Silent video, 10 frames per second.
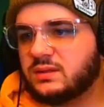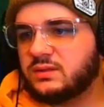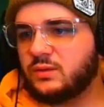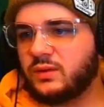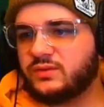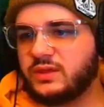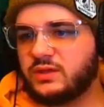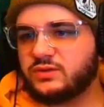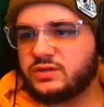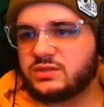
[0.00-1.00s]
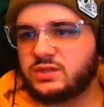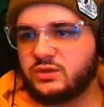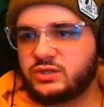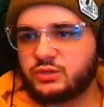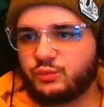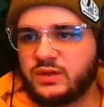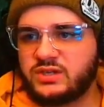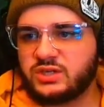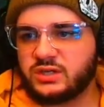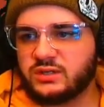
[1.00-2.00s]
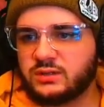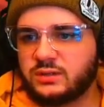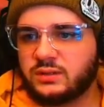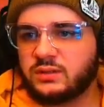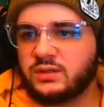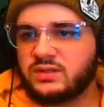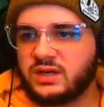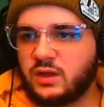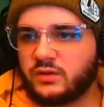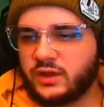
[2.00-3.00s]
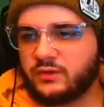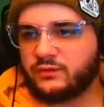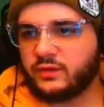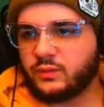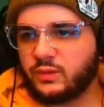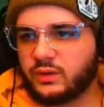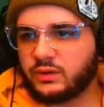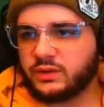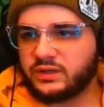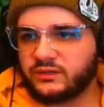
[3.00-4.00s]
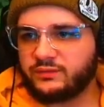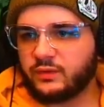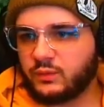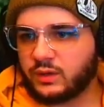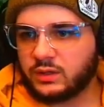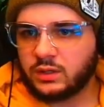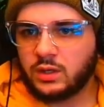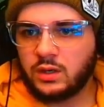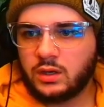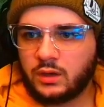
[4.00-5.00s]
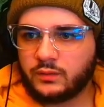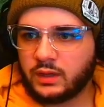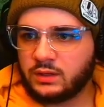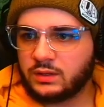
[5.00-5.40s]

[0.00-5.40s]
No, I think you're just you're just reaching. Eh, I thought I fell in the water. didn't fall in the water. Okay.